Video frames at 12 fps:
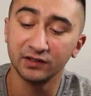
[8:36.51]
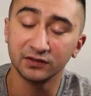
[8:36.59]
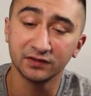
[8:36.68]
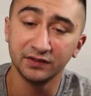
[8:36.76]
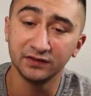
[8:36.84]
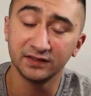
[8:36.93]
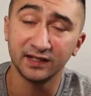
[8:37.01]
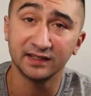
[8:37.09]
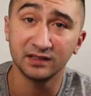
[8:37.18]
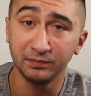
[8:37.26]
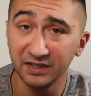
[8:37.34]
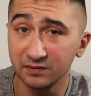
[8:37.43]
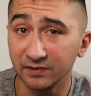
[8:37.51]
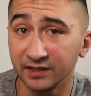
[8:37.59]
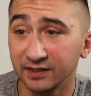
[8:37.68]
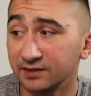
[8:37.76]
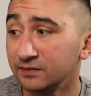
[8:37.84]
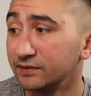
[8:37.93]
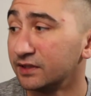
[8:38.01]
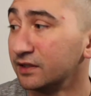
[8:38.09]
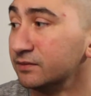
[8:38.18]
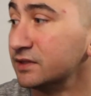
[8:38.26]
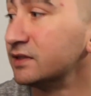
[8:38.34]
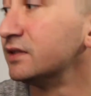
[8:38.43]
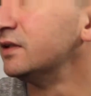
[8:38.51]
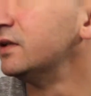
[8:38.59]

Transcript: also use it as a beach blanket sometimes.